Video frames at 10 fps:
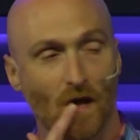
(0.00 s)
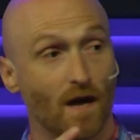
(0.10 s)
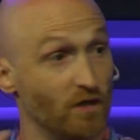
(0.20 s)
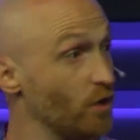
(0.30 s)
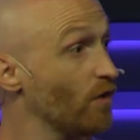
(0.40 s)

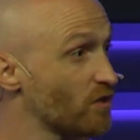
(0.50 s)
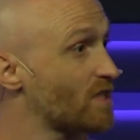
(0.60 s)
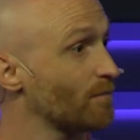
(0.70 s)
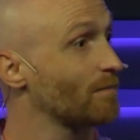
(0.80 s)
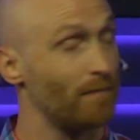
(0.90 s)
You know there's
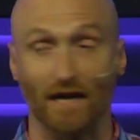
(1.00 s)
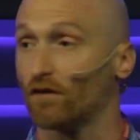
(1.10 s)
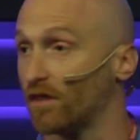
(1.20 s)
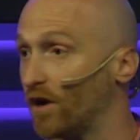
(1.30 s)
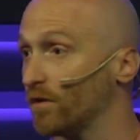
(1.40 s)
something better,
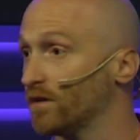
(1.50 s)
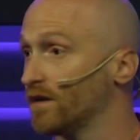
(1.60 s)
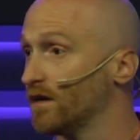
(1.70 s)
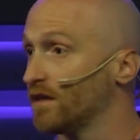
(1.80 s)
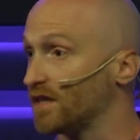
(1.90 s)
though,
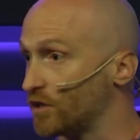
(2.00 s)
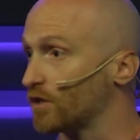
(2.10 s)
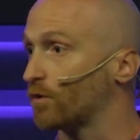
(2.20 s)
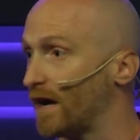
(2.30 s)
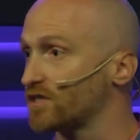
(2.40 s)
than good
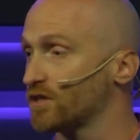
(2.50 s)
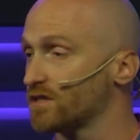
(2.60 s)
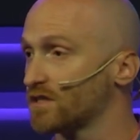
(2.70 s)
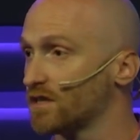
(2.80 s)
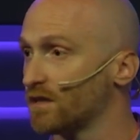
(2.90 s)

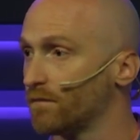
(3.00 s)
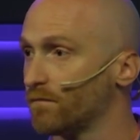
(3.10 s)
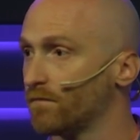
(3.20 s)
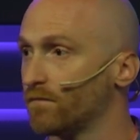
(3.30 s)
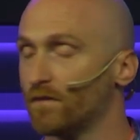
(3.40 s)
questions?
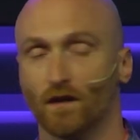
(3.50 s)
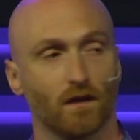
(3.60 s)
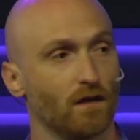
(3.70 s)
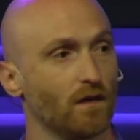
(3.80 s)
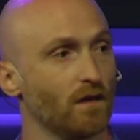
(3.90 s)

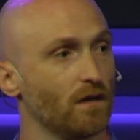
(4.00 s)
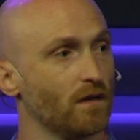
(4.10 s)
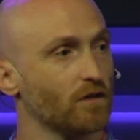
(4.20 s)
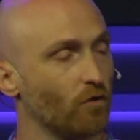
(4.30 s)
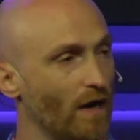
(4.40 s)

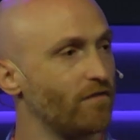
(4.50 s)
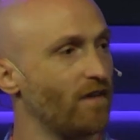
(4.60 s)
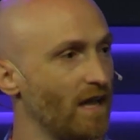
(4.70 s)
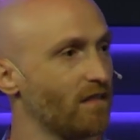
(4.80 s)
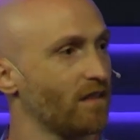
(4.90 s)
Great
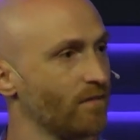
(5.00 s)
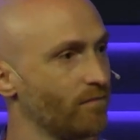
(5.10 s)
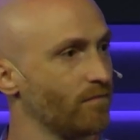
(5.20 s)
faith.